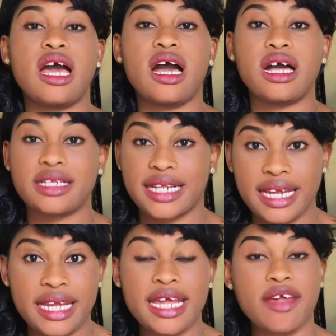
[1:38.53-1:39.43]
a
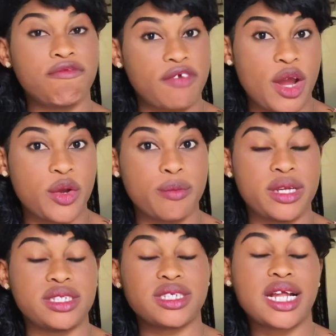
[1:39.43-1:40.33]
clean
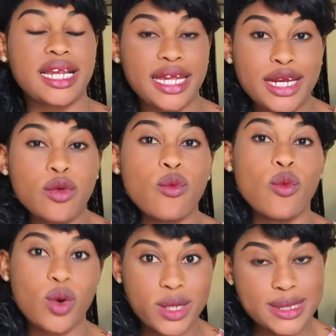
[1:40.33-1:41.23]
environment, clean
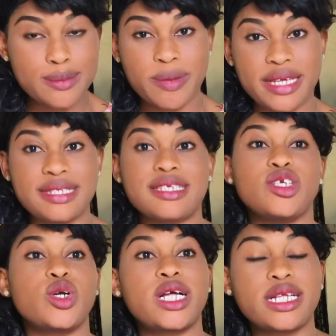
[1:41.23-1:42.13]
workspace.
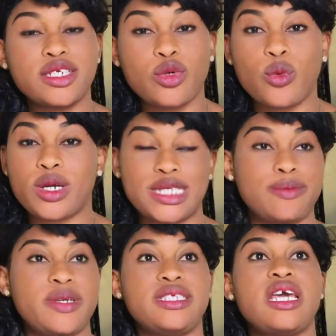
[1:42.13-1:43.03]
Your
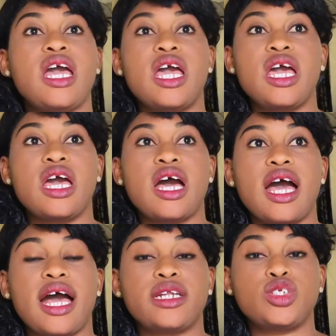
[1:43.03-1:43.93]
workspace
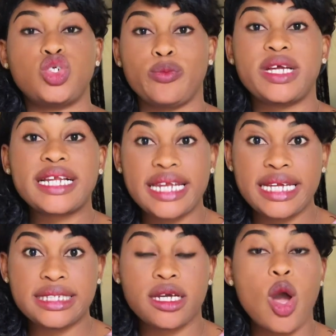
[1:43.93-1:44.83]
and should be
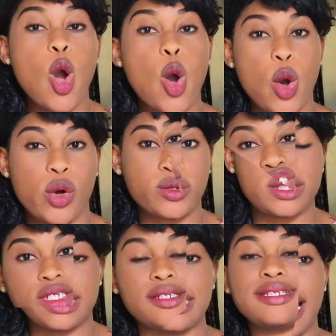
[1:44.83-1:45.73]
cleaned all the
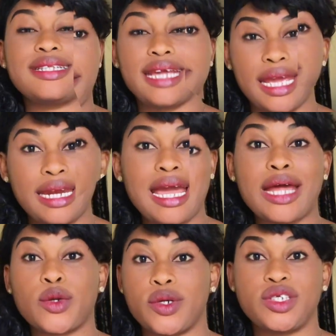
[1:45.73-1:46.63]
time. Then
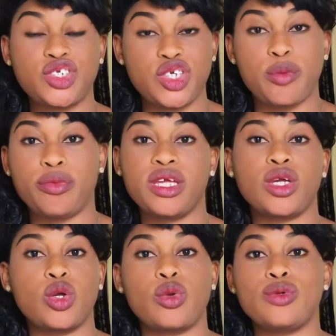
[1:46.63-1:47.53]
another GMP
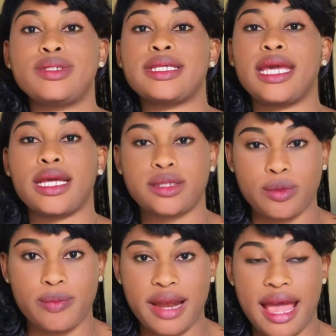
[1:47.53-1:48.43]
includes air
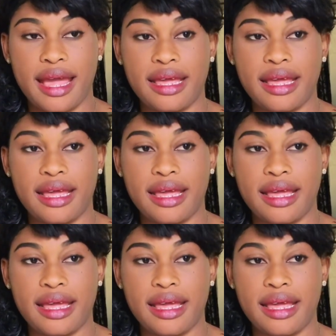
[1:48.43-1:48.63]
supply.